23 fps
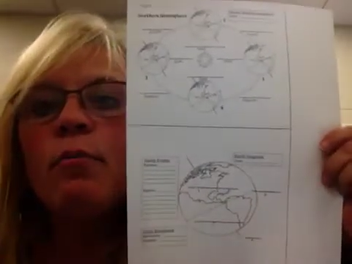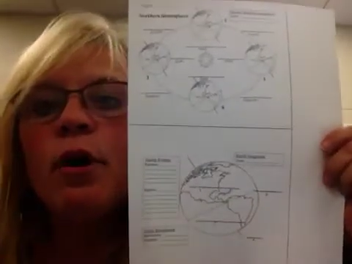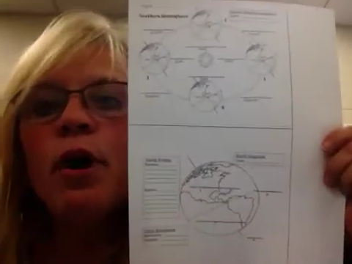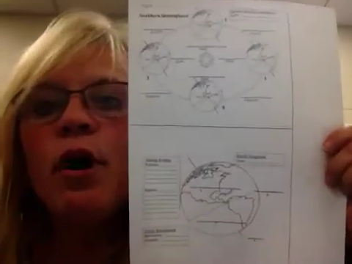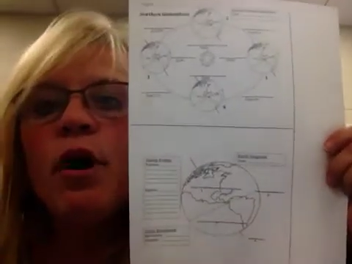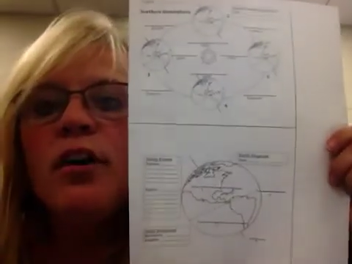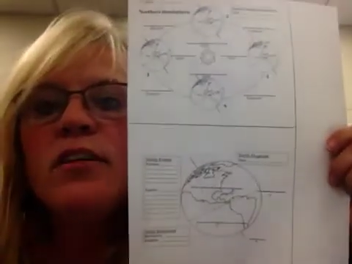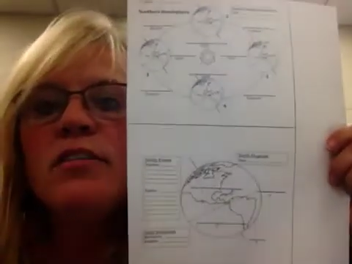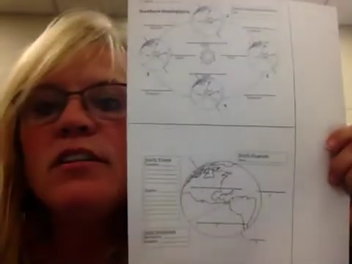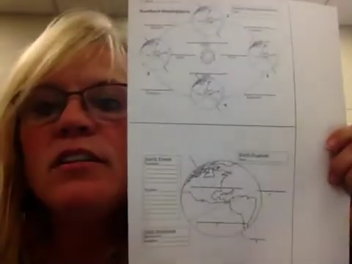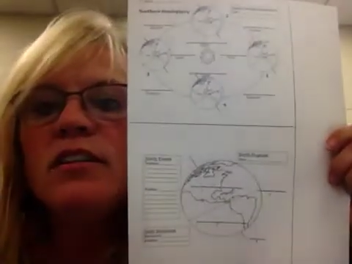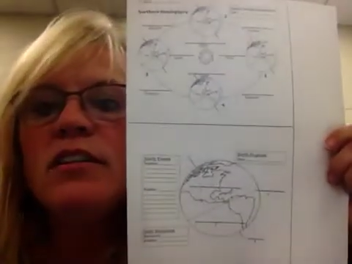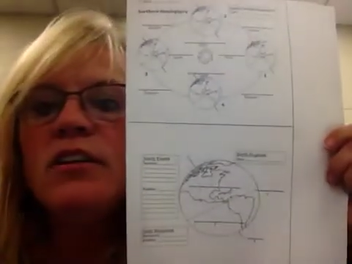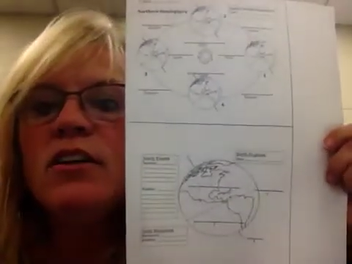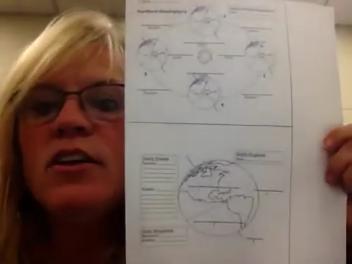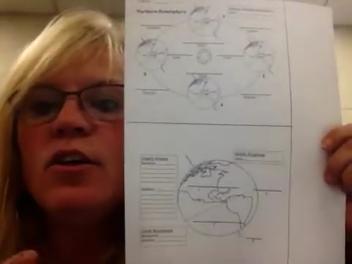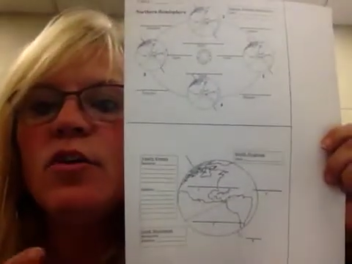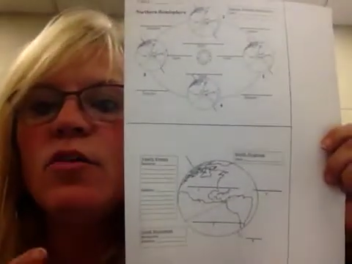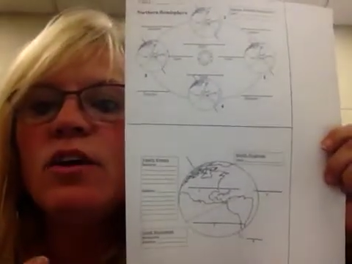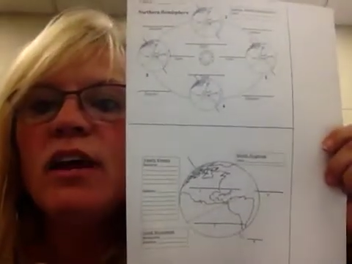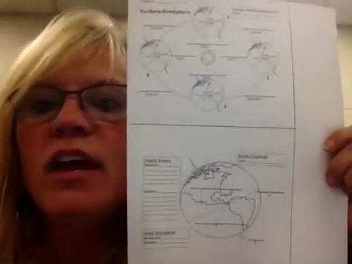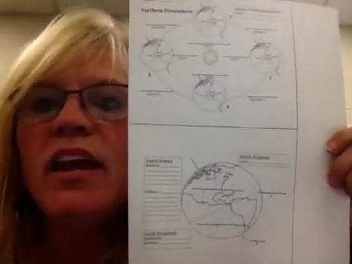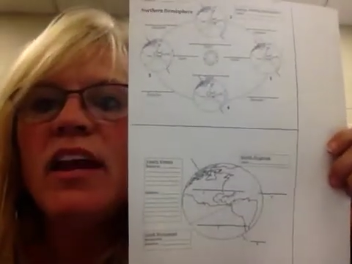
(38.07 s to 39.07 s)
pause it,
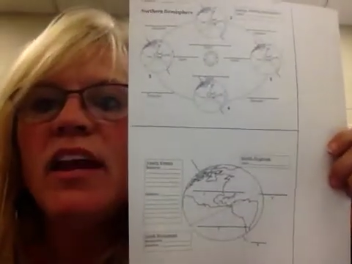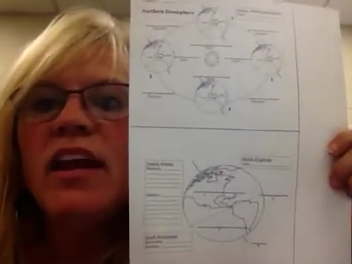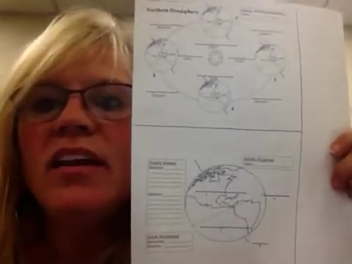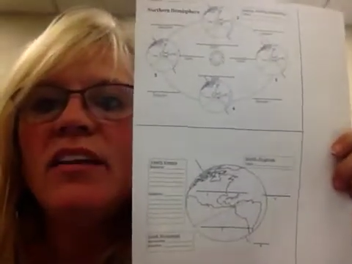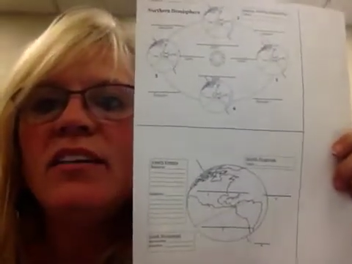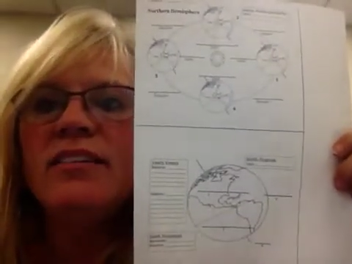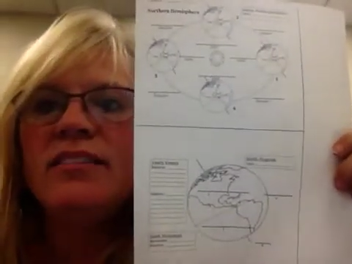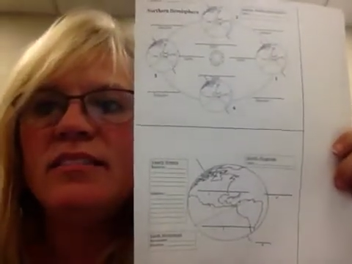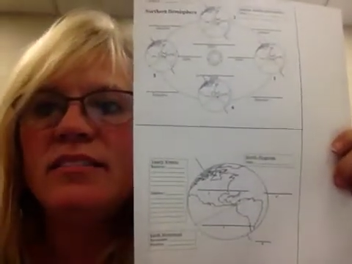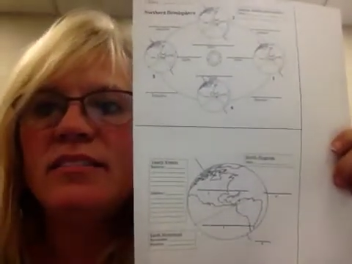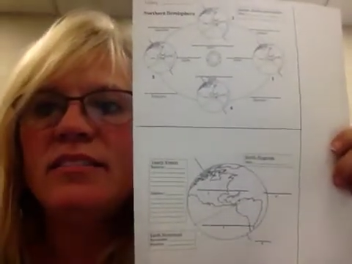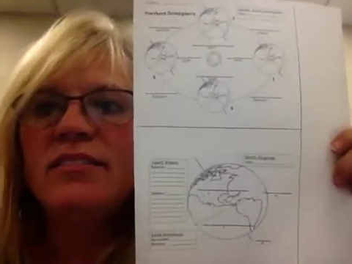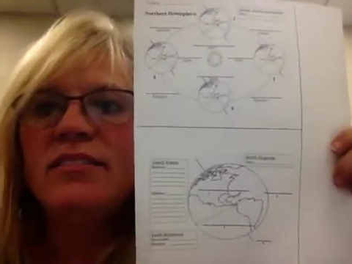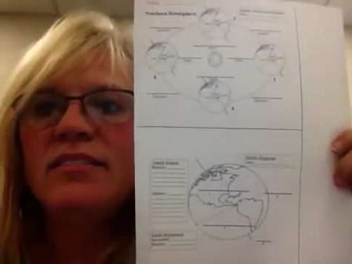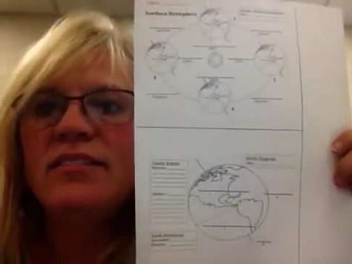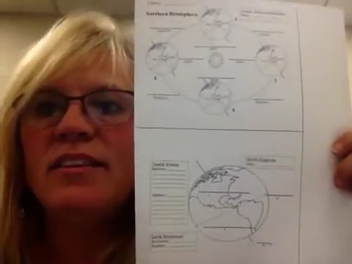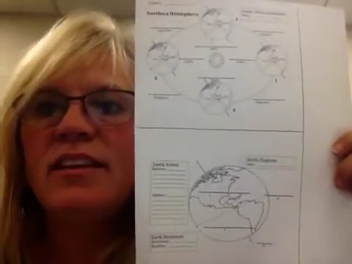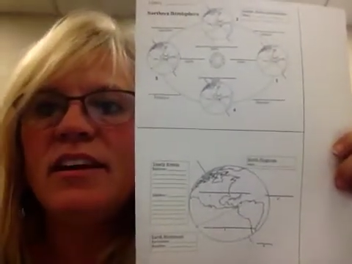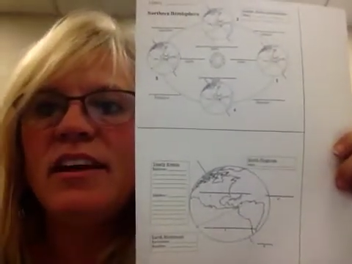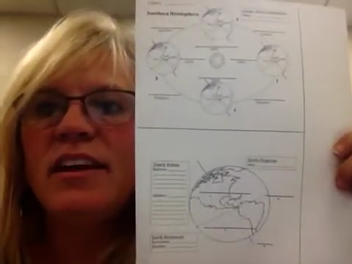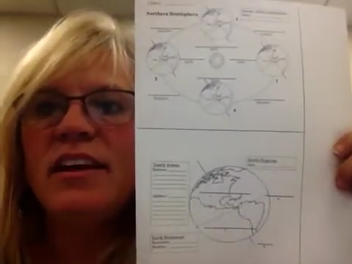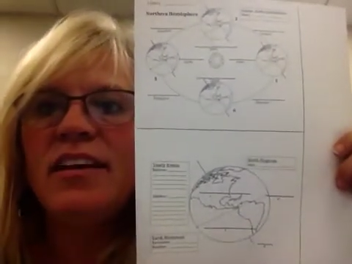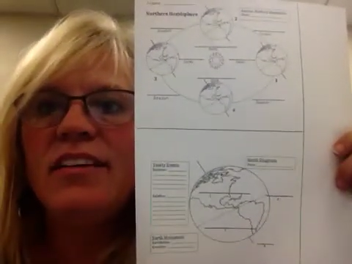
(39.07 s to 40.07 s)
go get it.
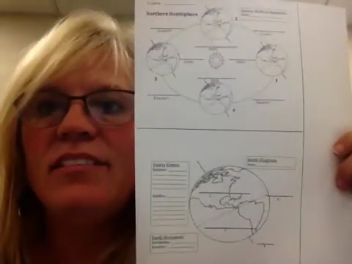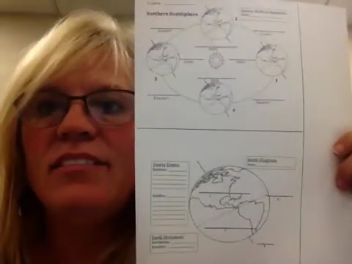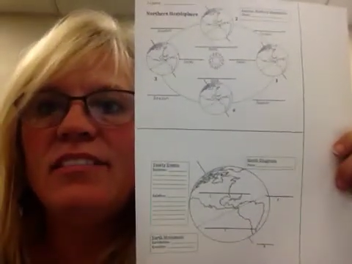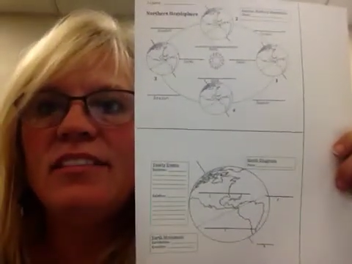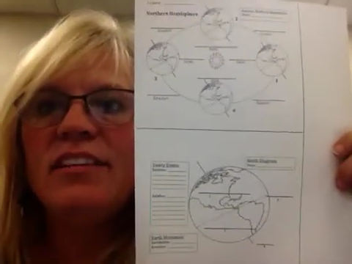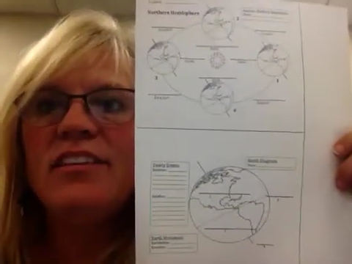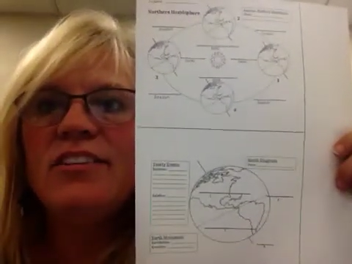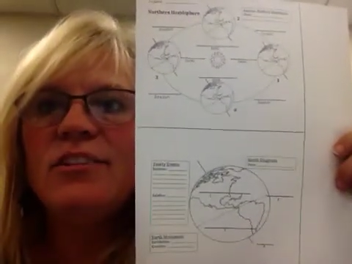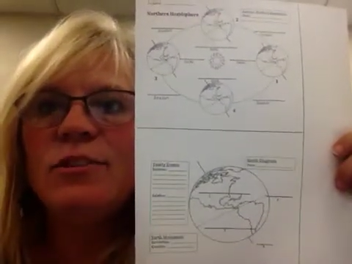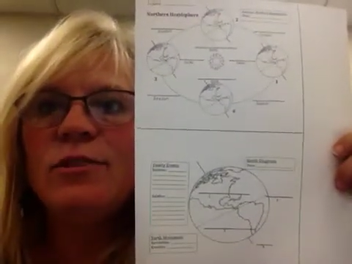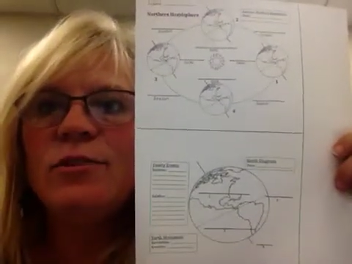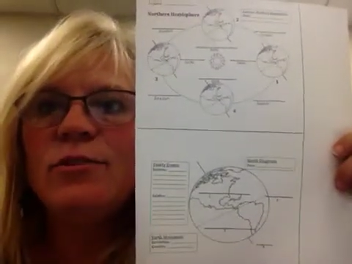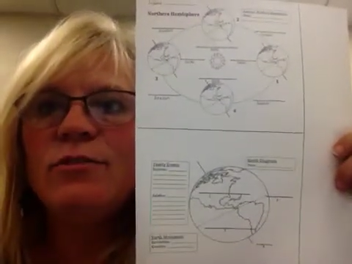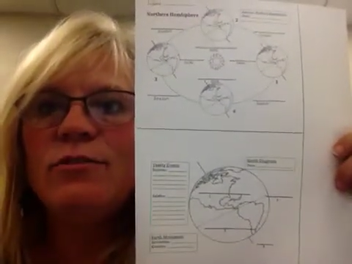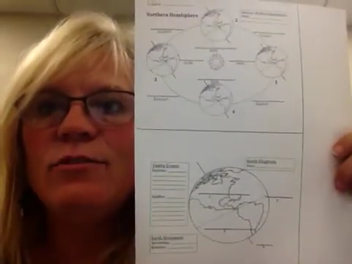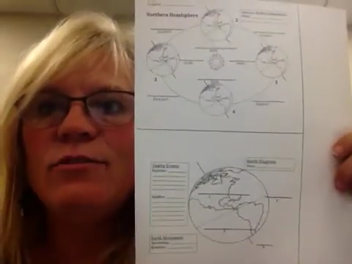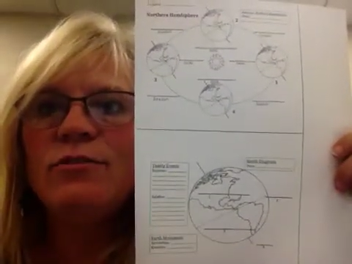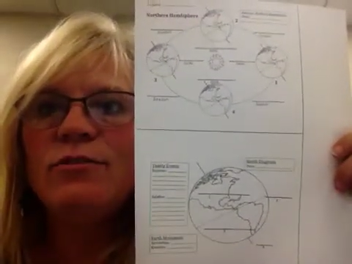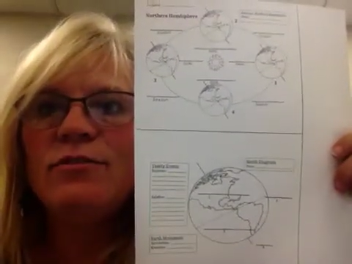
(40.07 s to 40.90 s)
Okay, see you soon.